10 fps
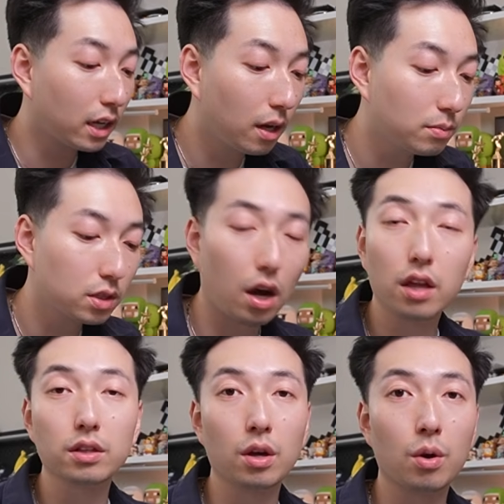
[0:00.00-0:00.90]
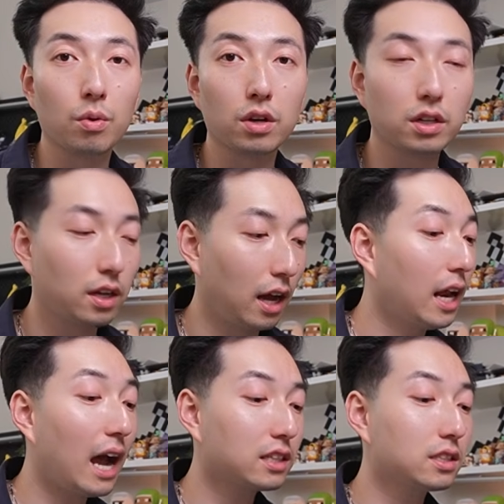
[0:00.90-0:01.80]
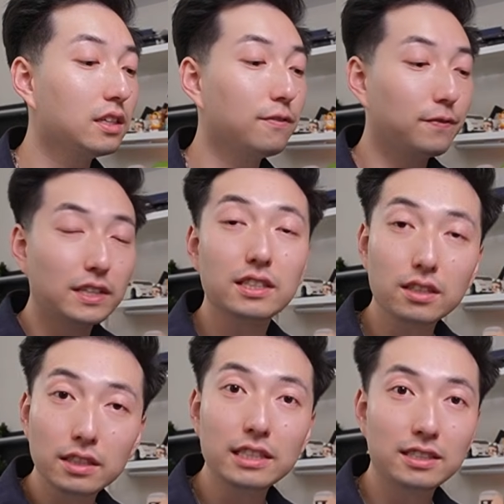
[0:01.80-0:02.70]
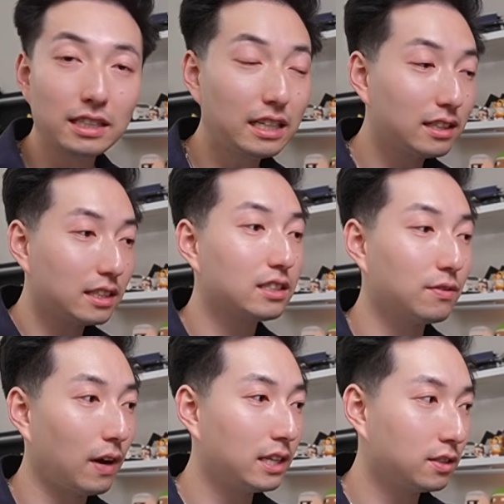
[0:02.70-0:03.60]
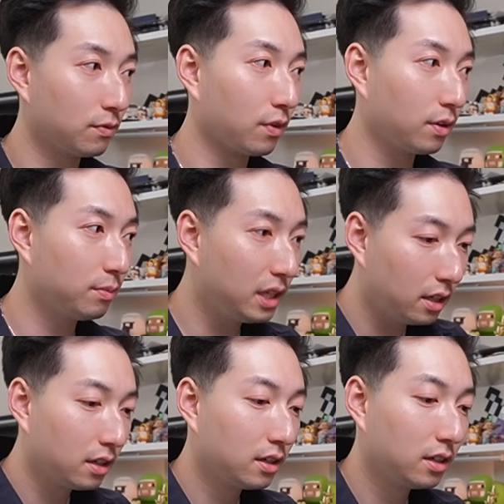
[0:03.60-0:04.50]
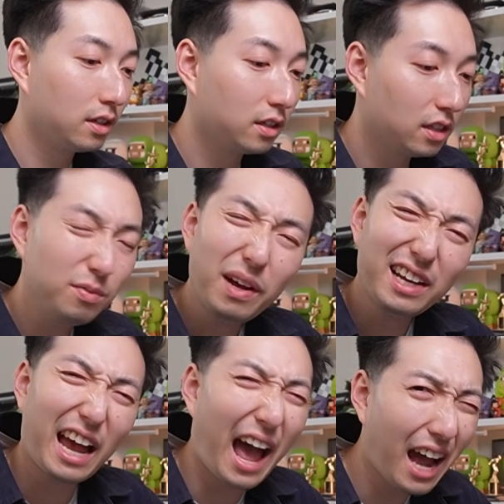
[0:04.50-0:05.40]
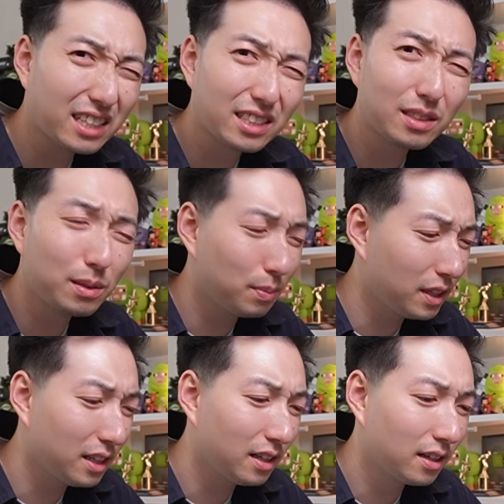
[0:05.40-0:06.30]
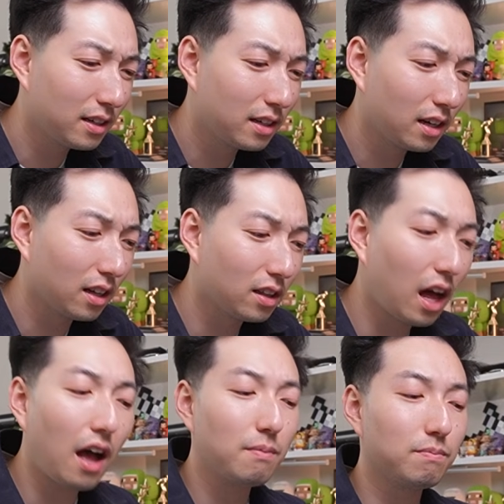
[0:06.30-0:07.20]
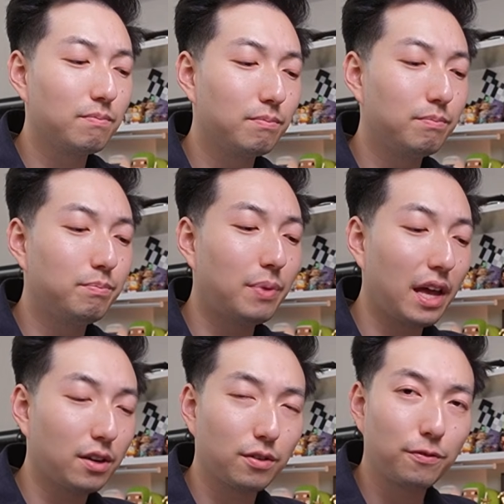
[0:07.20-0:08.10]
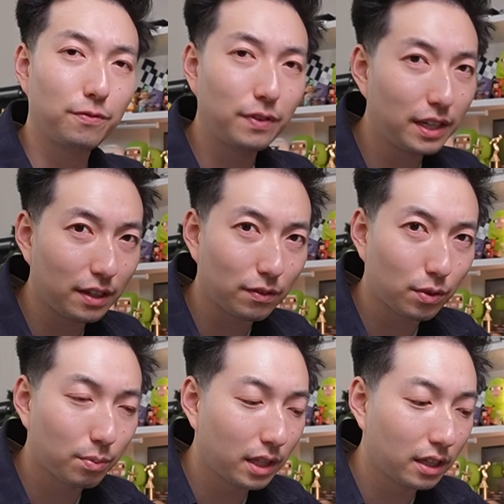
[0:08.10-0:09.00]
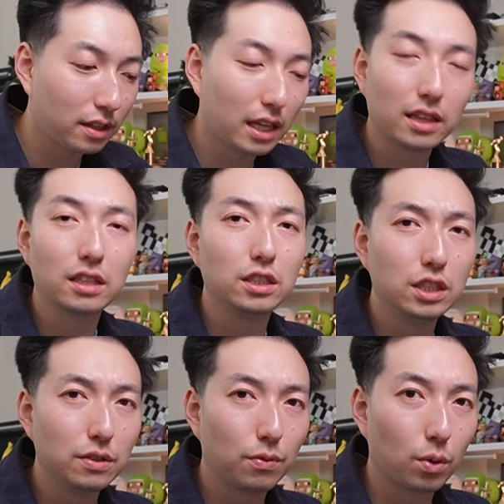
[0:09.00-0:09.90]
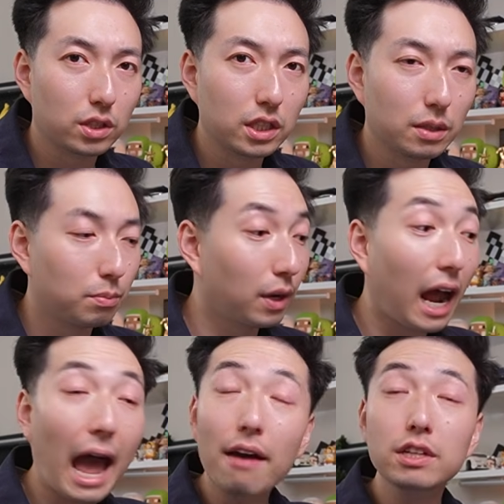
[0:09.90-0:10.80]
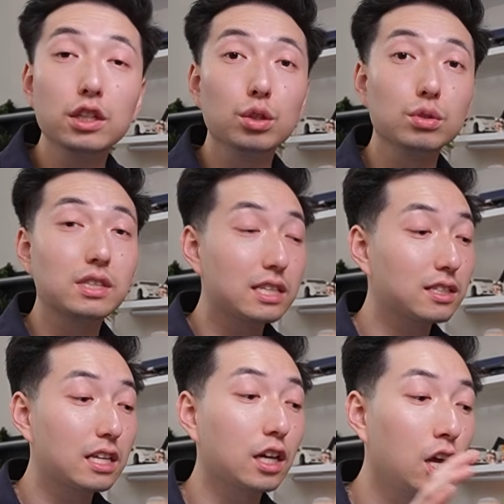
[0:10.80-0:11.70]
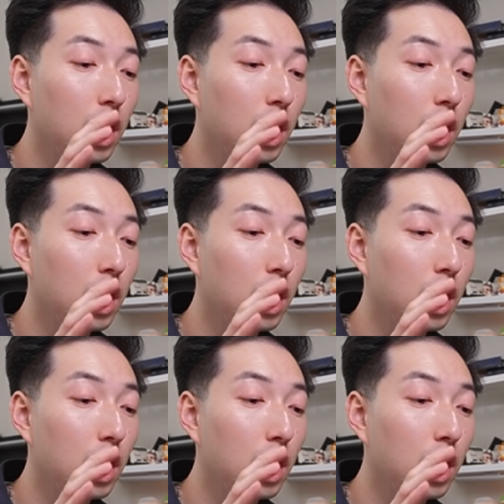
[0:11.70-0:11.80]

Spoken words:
it comes to on-the-go work and actually physically seeing this device in front of me, this might actually be a lot better fitting for me than the G14. But I haven't used this thing